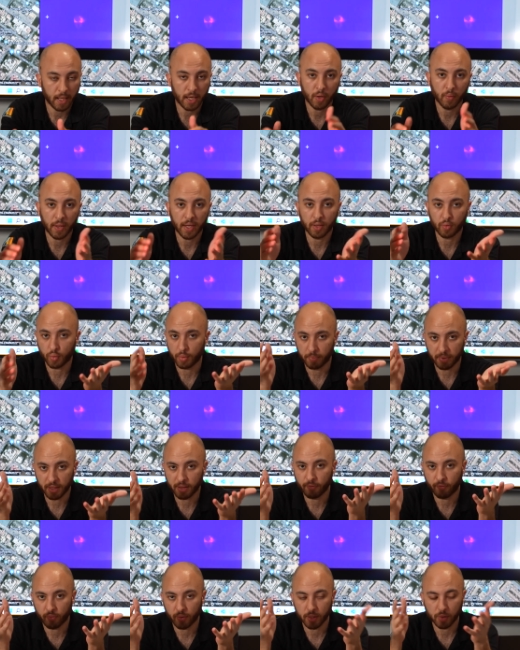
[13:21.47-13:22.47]
Anyway, it will
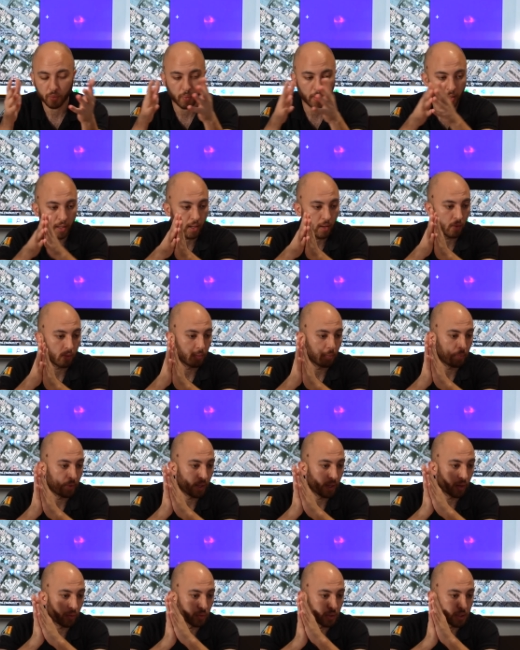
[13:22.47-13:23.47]
be different when I will
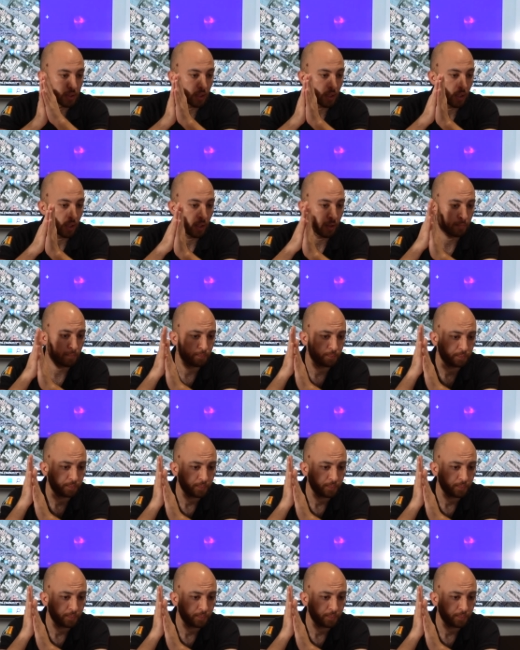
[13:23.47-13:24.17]
be outside